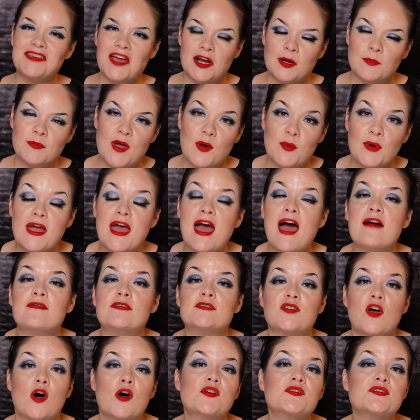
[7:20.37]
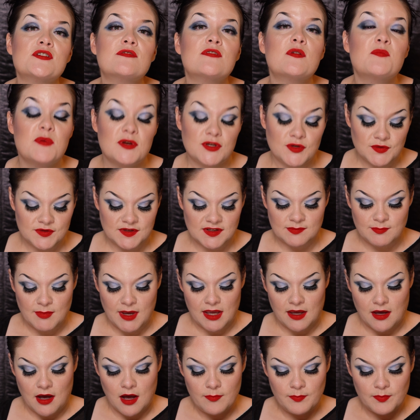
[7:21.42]
item that we have is also from Medusa's
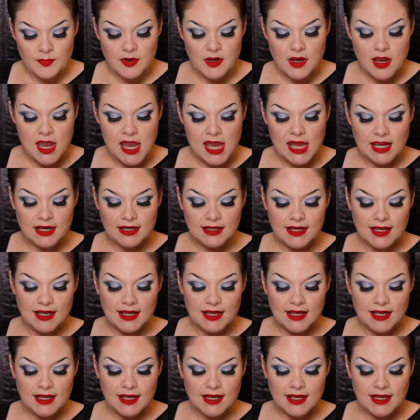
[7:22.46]
makeup, and